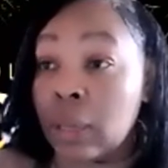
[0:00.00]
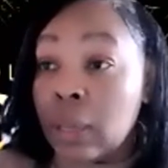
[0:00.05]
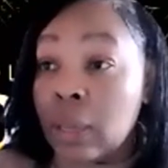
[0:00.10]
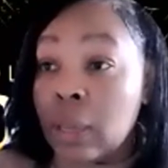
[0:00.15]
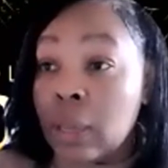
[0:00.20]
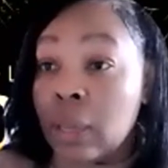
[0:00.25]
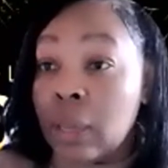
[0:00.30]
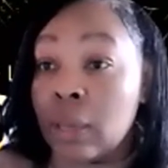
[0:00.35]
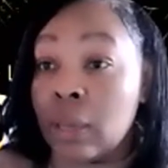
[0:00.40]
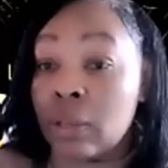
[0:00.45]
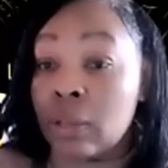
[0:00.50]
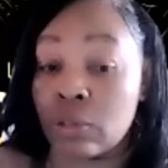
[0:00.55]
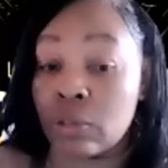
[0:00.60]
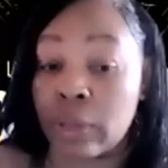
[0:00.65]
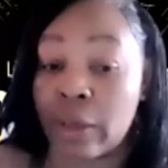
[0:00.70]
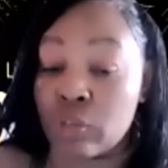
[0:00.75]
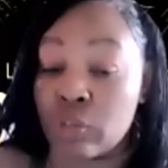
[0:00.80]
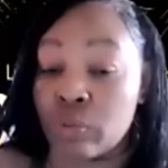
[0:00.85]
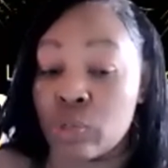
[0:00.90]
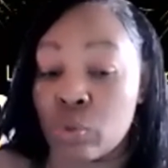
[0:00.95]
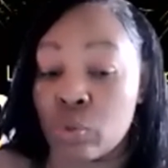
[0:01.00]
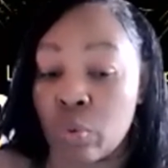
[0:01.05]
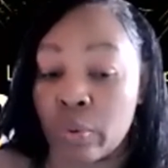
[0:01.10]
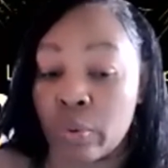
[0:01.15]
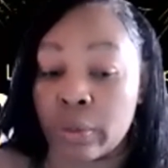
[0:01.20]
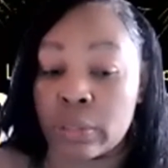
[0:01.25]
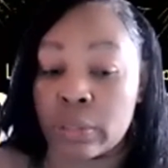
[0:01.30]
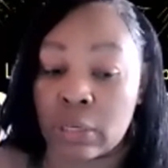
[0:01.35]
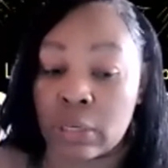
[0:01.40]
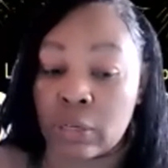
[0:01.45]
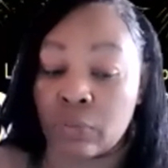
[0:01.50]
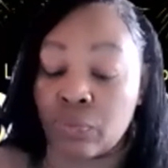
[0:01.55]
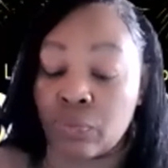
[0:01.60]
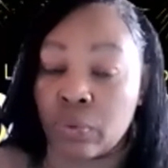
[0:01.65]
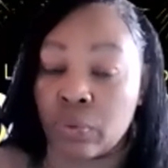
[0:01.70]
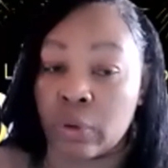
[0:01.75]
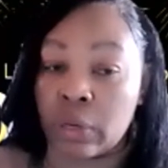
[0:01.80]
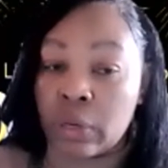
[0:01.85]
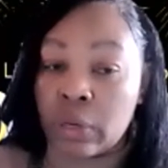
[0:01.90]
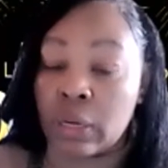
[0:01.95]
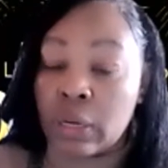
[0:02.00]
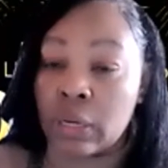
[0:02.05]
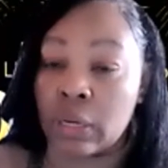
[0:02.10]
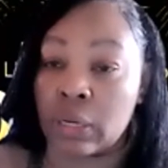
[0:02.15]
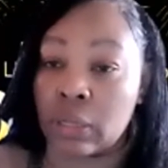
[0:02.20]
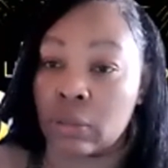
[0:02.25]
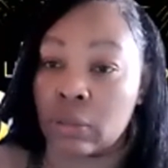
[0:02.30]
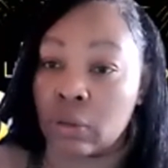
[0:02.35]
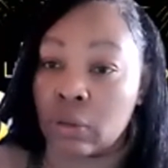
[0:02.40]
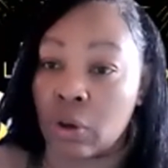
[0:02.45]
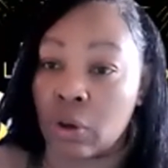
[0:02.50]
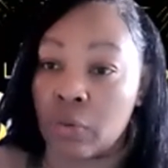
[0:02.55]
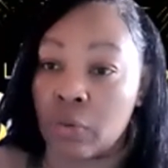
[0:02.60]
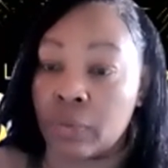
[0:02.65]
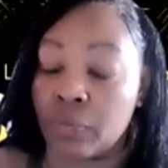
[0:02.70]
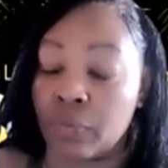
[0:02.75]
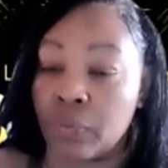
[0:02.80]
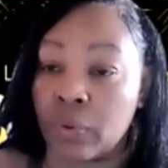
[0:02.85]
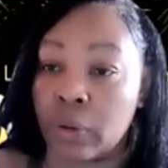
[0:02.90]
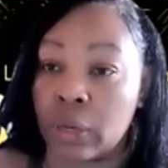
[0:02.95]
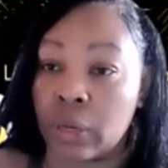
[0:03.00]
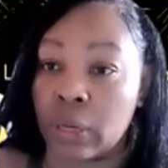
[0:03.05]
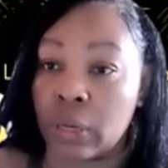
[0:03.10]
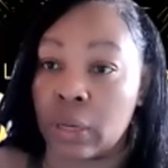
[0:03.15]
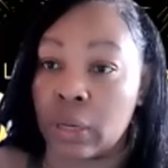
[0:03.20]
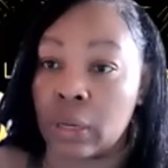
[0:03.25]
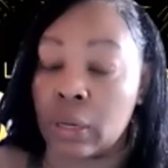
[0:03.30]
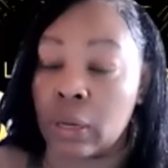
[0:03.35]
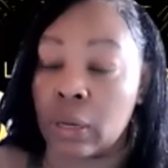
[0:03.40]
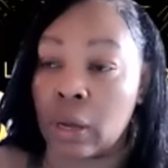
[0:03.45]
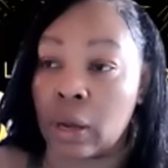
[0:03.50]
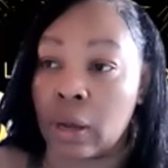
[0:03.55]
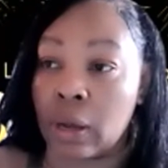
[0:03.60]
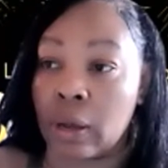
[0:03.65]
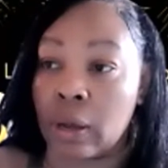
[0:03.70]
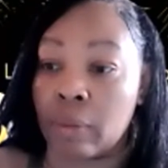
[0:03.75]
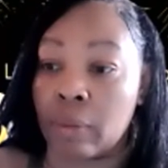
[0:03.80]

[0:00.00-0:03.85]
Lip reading: And after she was quarantine free and COVID free,